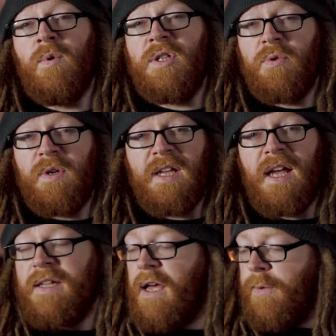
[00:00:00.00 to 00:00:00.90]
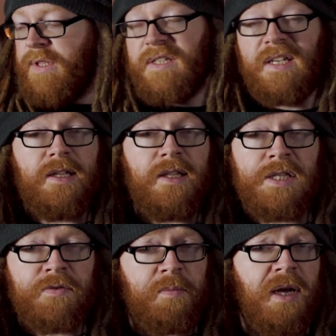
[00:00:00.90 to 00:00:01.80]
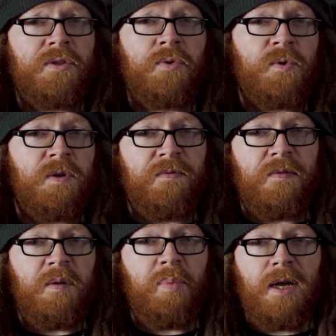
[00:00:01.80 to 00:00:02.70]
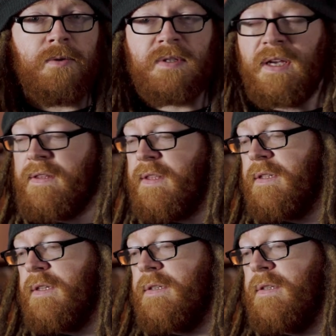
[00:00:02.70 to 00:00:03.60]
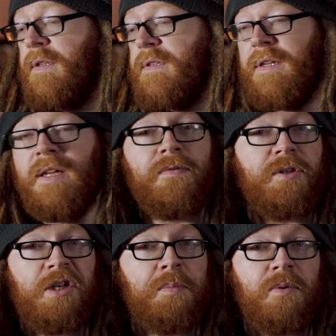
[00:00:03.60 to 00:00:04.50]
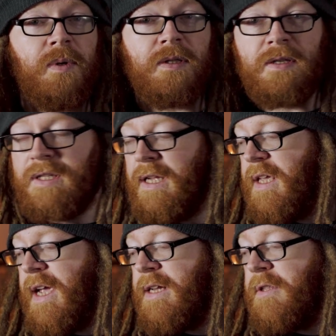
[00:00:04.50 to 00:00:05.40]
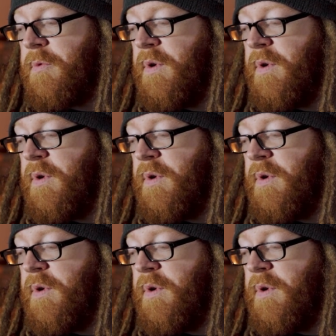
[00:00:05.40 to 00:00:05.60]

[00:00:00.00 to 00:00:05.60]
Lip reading: Which you can get now with its kit lens for about £250. I think there's an even cheaper one that's like the Canon